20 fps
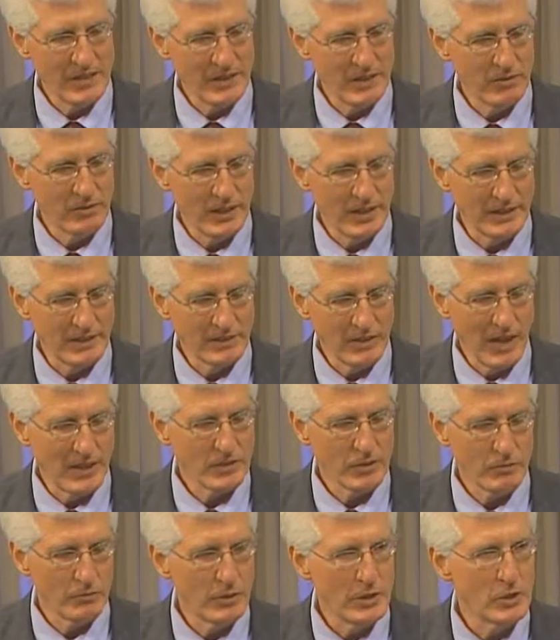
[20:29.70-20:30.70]
I think of like
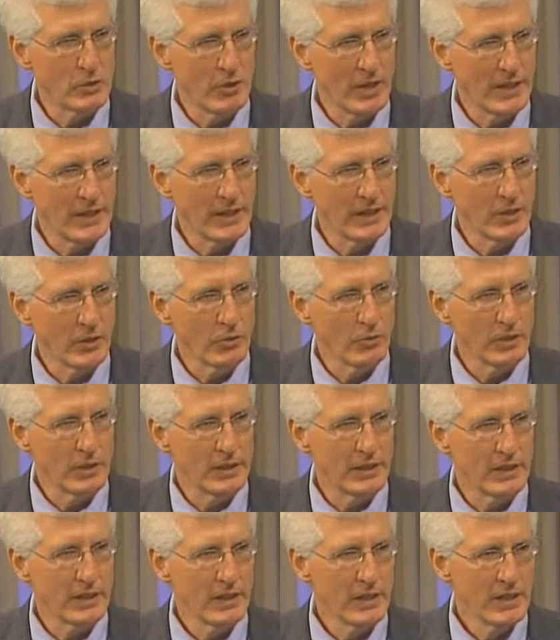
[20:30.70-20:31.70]
lots of retraining or
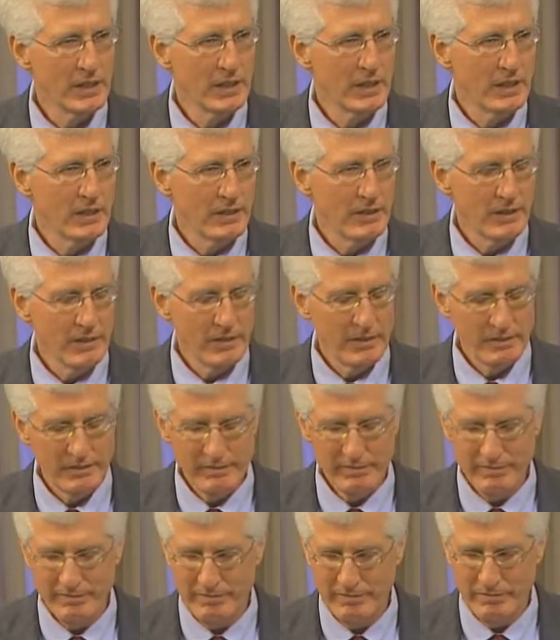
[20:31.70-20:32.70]
really
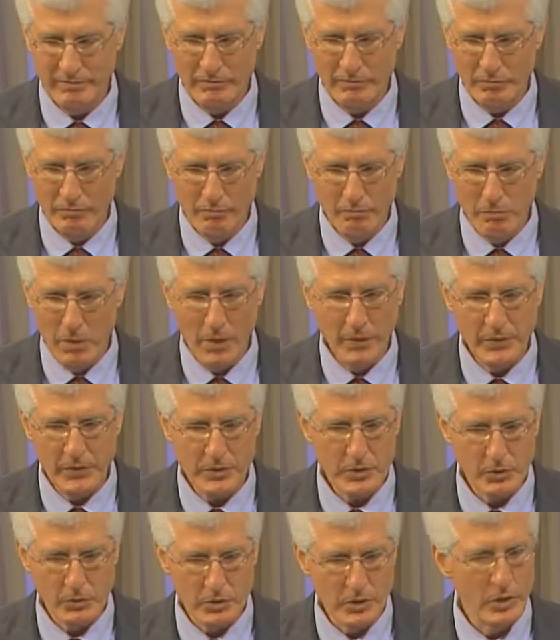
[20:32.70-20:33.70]

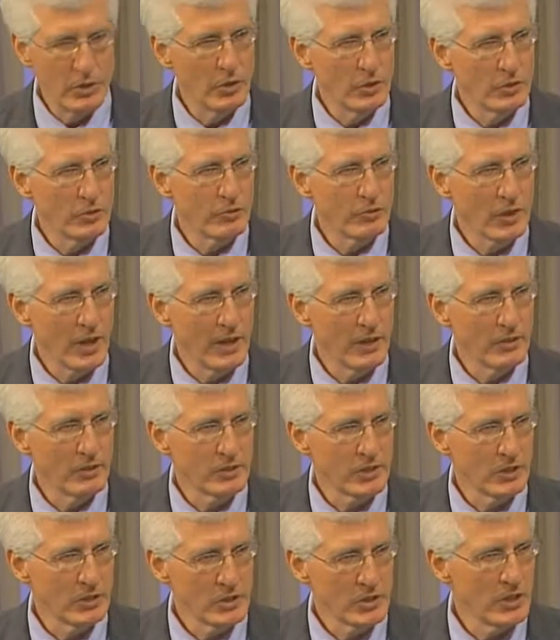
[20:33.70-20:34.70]
months or years of trying
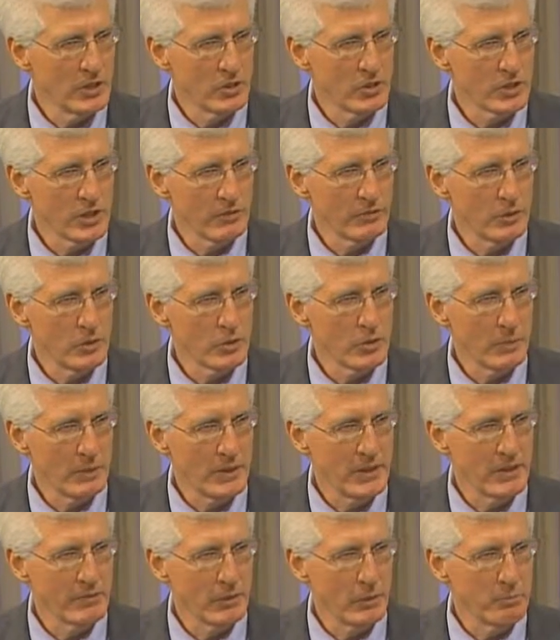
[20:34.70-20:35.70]
to teach yourself to do
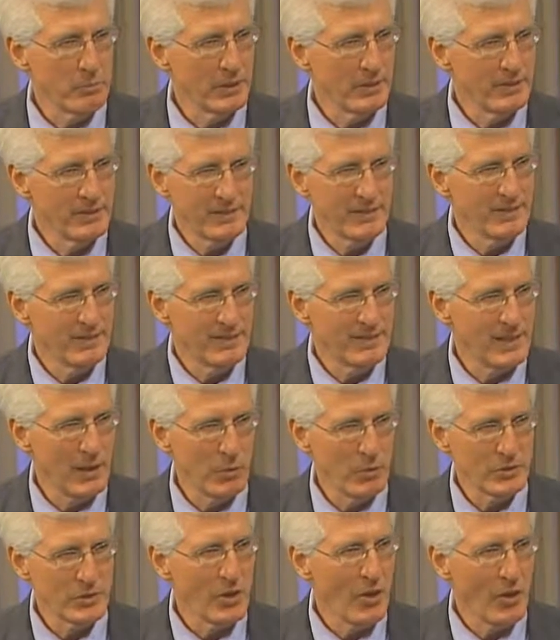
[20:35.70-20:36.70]
something different, but
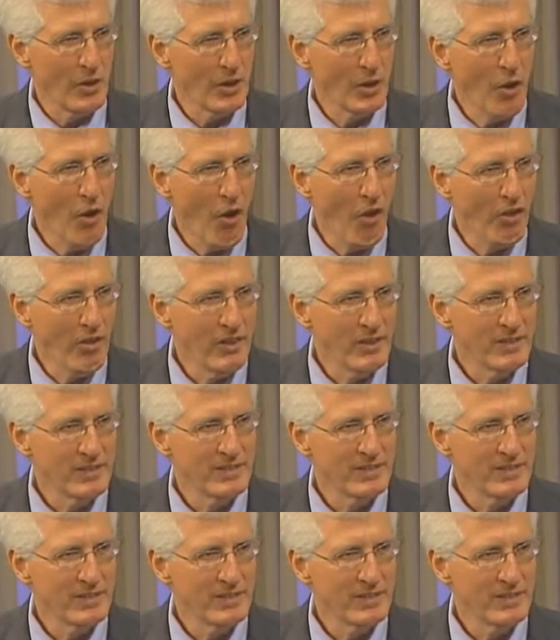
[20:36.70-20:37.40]
that wasn't hard at all.